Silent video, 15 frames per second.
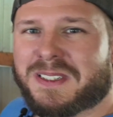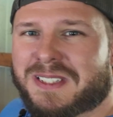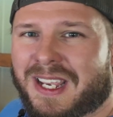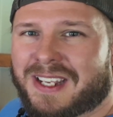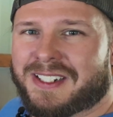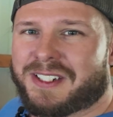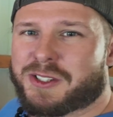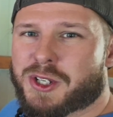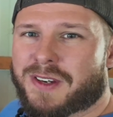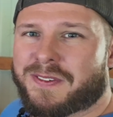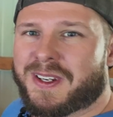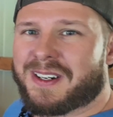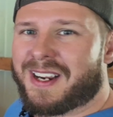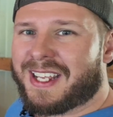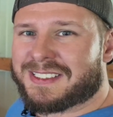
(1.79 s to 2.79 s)
It's Handy Jeff
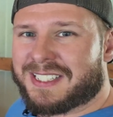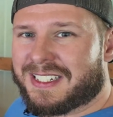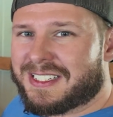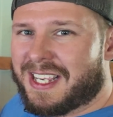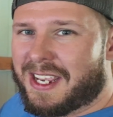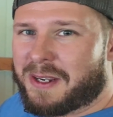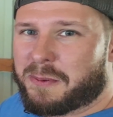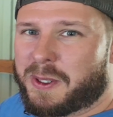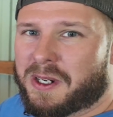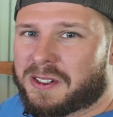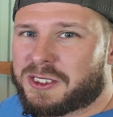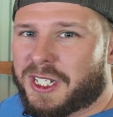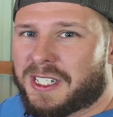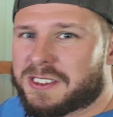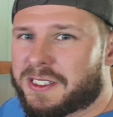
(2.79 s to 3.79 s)
here, and today we are
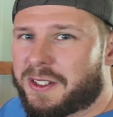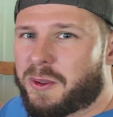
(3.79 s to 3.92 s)
changing